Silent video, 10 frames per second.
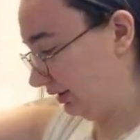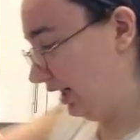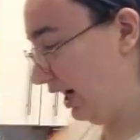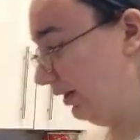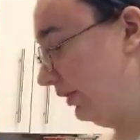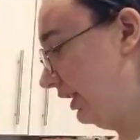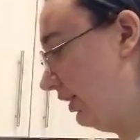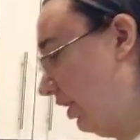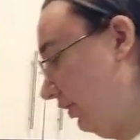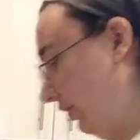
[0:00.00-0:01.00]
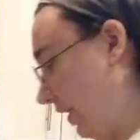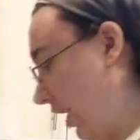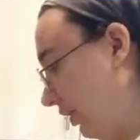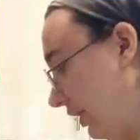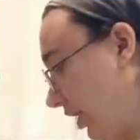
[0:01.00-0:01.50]
I'll start
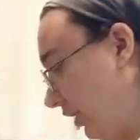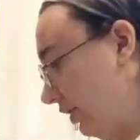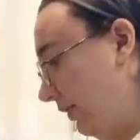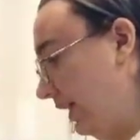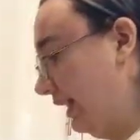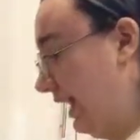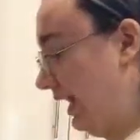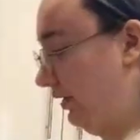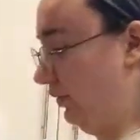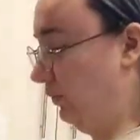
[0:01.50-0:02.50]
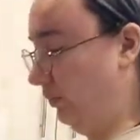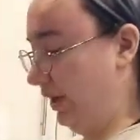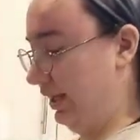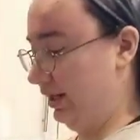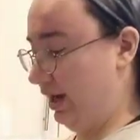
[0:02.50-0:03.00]
doing that
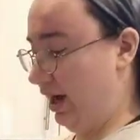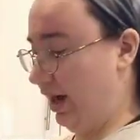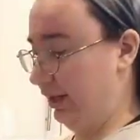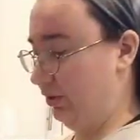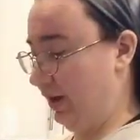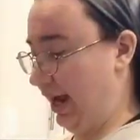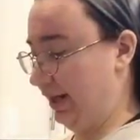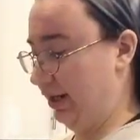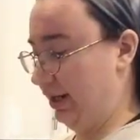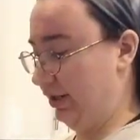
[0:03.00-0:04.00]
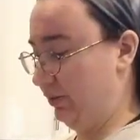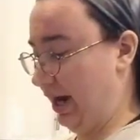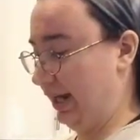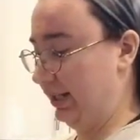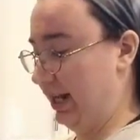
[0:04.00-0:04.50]
when I crack
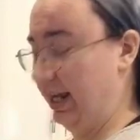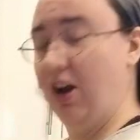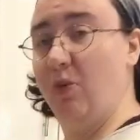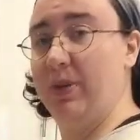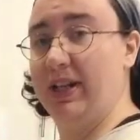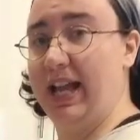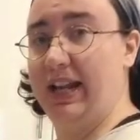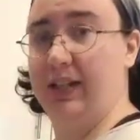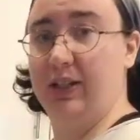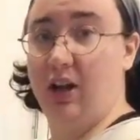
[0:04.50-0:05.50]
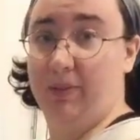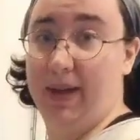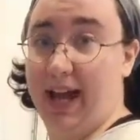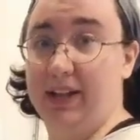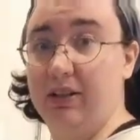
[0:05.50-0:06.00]
an egg open and it's gone
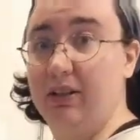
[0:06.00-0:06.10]
bad.